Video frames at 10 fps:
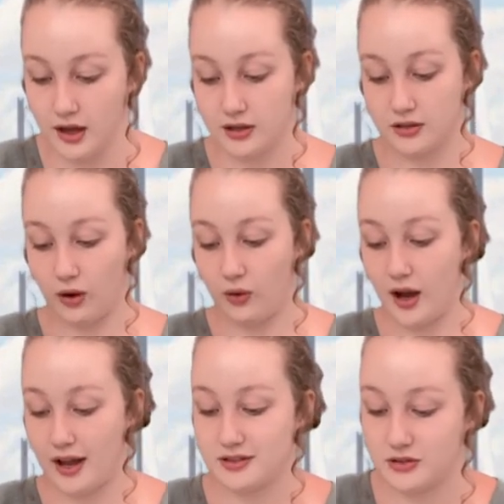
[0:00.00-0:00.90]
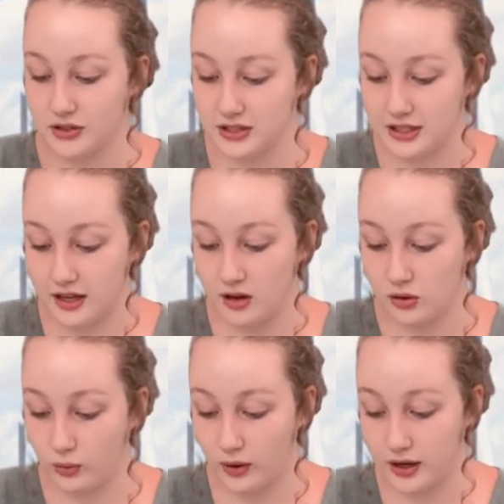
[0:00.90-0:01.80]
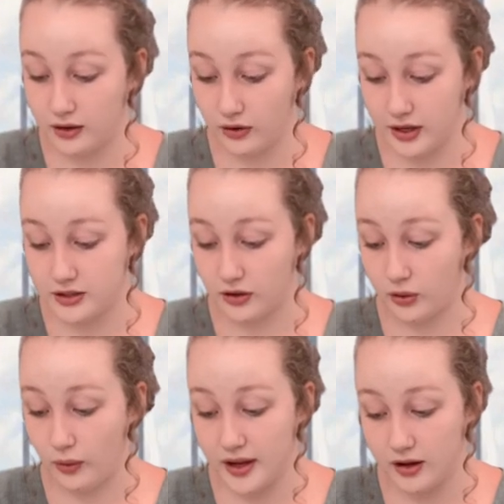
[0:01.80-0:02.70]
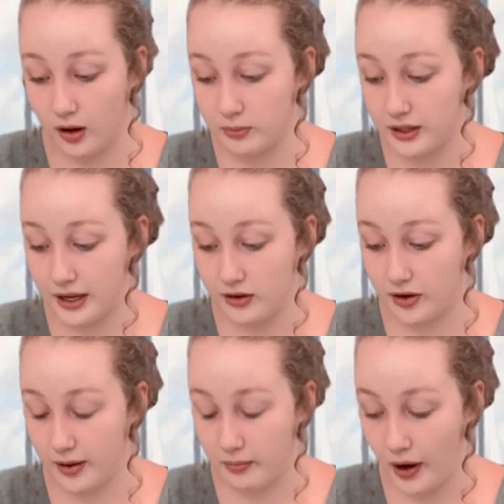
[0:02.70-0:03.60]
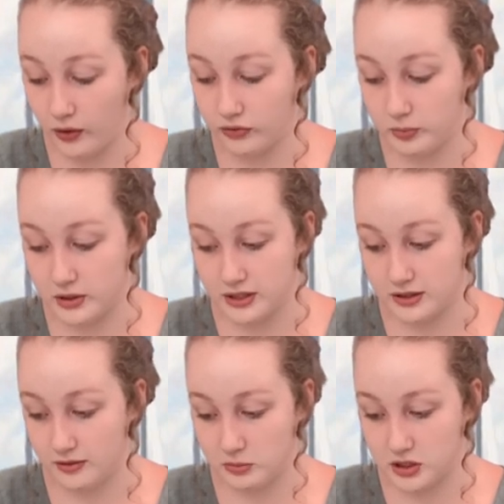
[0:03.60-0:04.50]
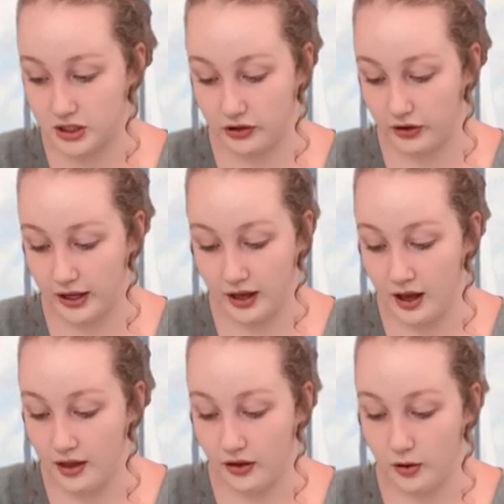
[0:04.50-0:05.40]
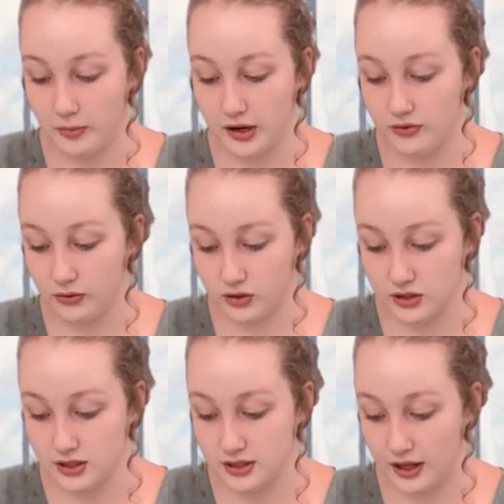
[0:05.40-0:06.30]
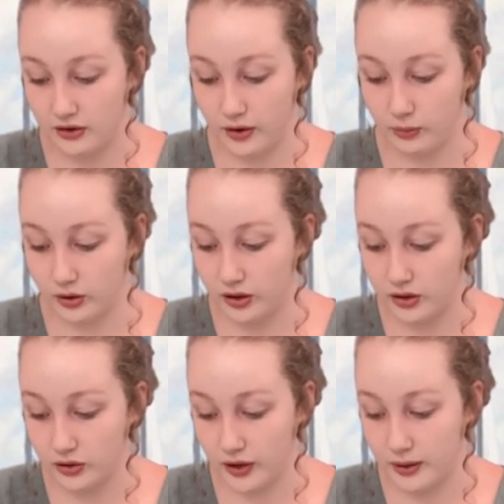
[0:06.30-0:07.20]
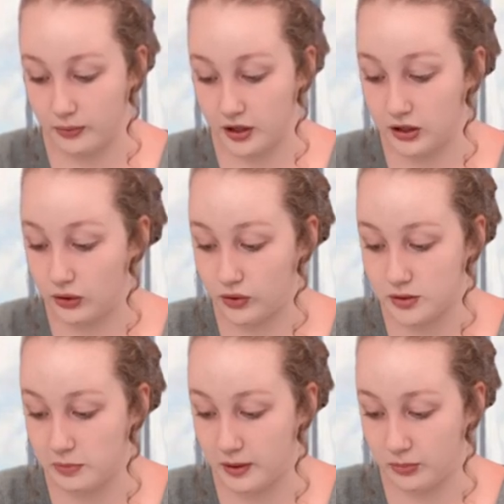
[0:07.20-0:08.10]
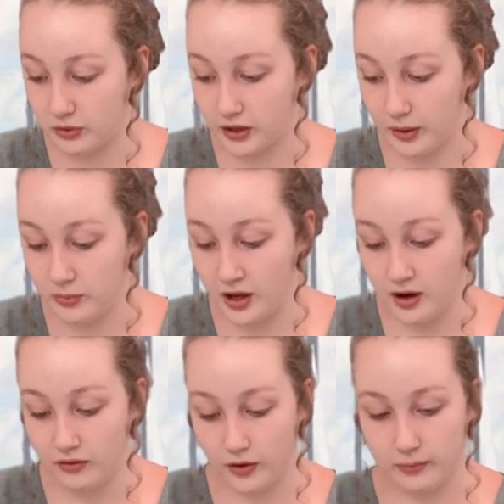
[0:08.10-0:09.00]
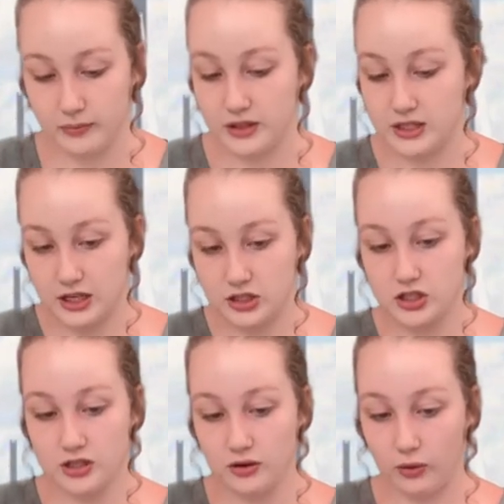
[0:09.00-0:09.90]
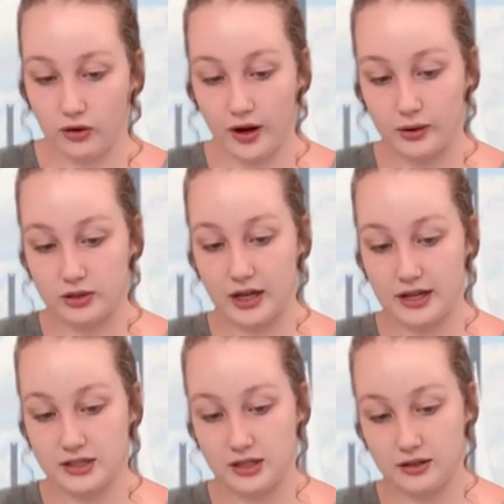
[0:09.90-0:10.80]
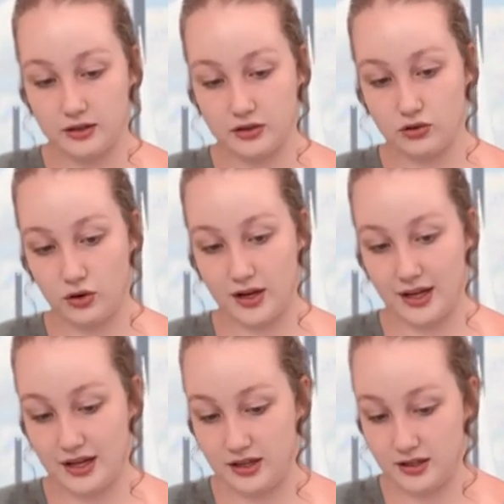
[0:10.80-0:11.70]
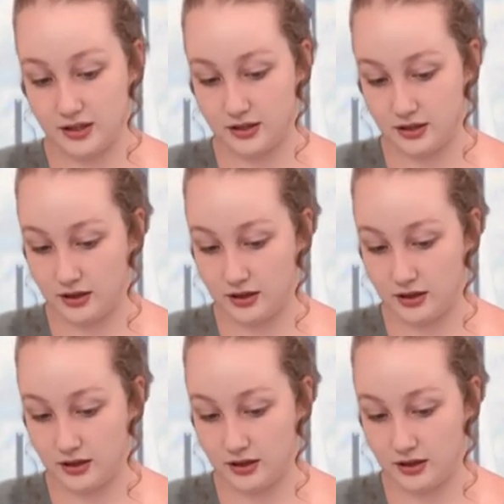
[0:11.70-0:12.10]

So, as you can see, cranes are quite complicated and powerful pieces of machinery. There are many forces that are at work on a crane when a load is being pulled up, from the tension or how tight the string is,